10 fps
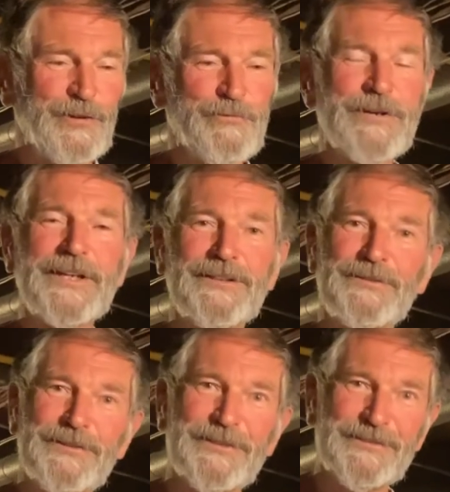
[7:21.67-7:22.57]

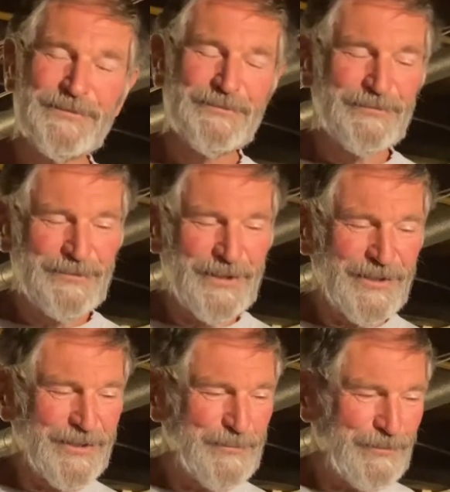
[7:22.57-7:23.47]
green
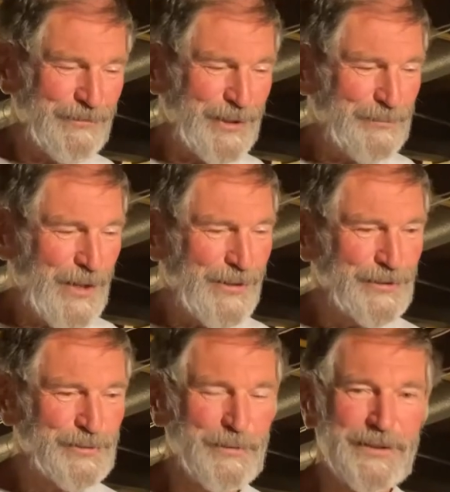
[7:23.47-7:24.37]
uh, green
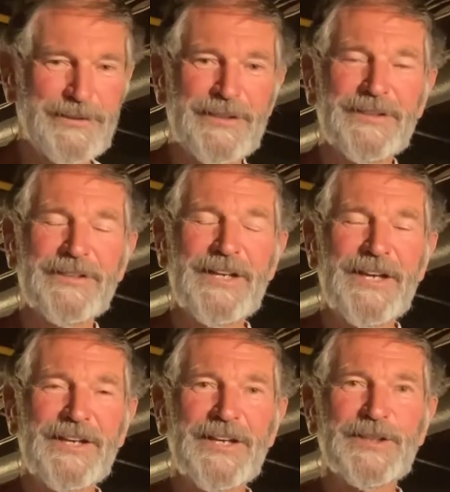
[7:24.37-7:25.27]
bars when uh,
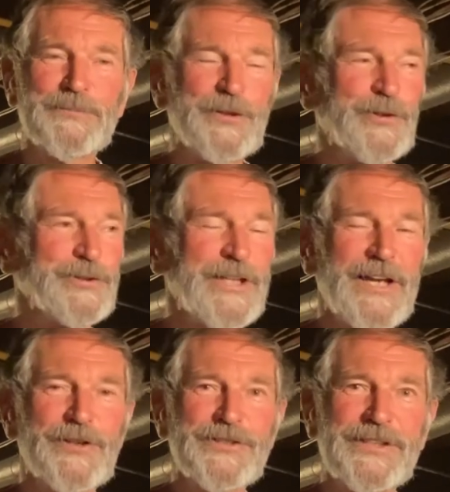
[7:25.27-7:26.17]
it's producing
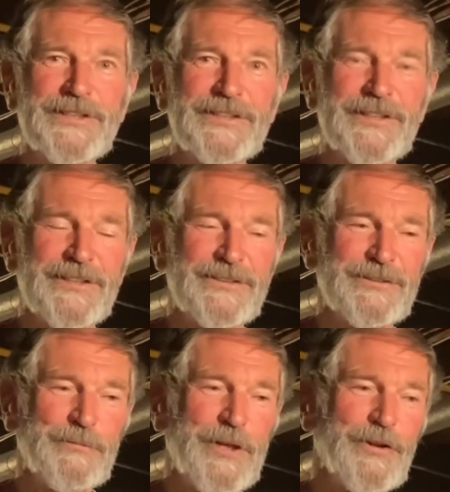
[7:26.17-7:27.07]
energy,
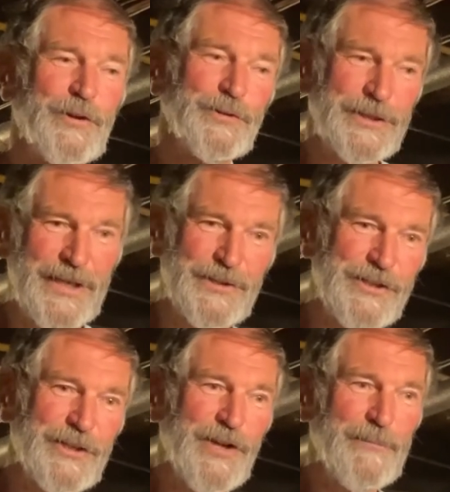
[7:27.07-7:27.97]
and when you're using
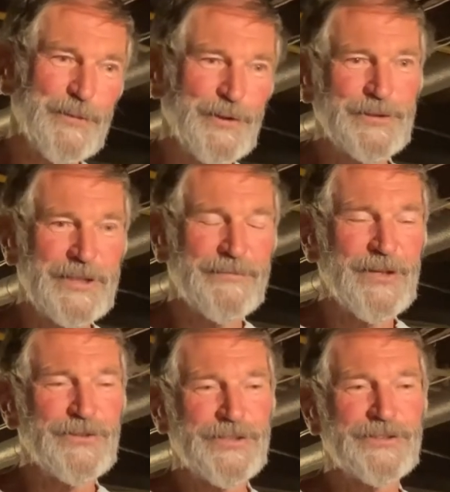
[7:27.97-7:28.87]
energy and not producing enough
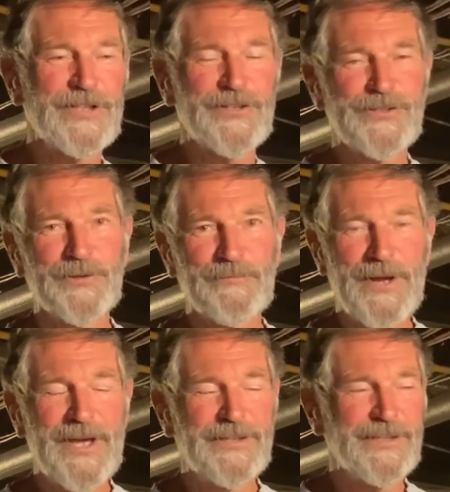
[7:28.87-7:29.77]
energy, it starts showing
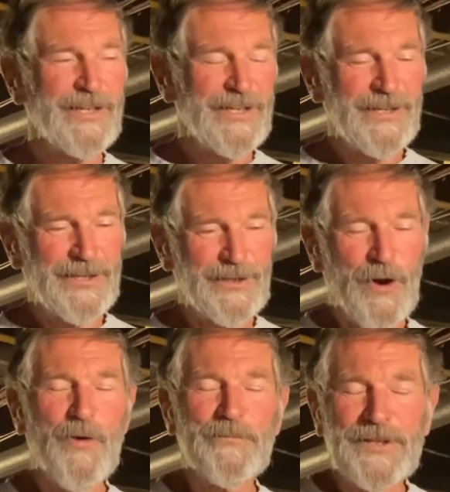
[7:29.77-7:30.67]
red, and you
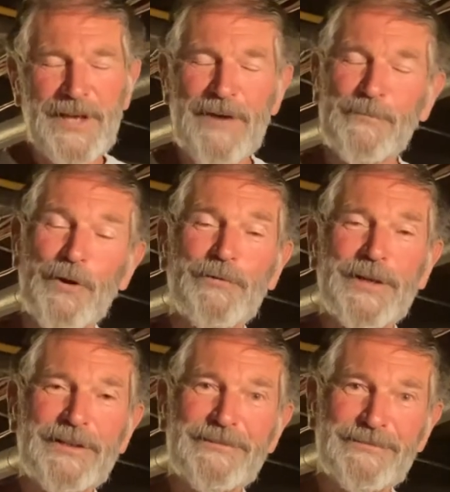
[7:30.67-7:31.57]
hope that you have more
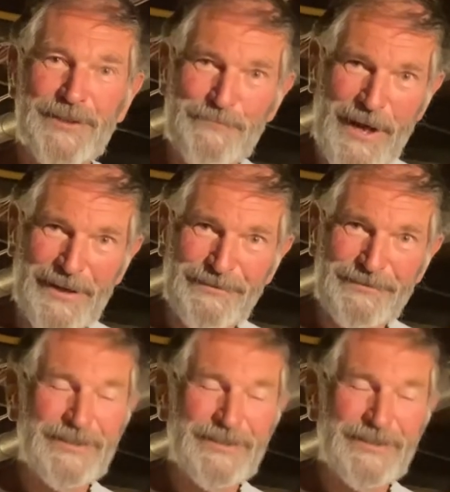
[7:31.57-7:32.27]
green than red.